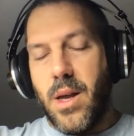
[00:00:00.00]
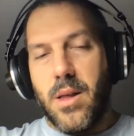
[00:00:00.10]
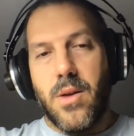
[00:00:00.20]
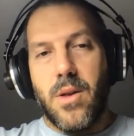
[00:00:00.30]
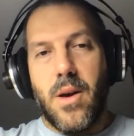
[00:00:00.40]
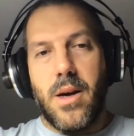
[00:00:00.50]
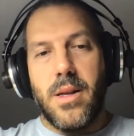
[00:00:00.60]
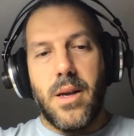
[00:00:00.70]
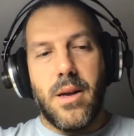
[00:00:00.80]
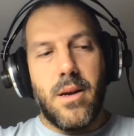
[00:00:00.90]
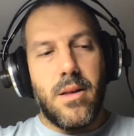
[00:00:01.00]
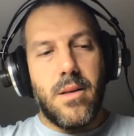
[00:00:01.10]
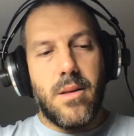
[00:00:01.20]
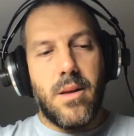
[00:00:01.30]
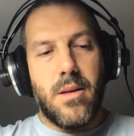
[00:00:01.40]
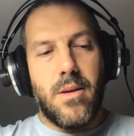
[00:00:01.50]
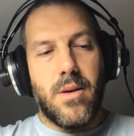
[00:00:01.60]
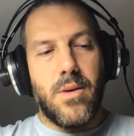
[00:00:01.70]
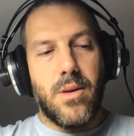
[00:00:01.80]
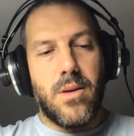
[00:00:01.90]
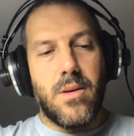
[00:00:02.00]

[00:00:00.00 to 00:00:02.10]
it's so tiny that you could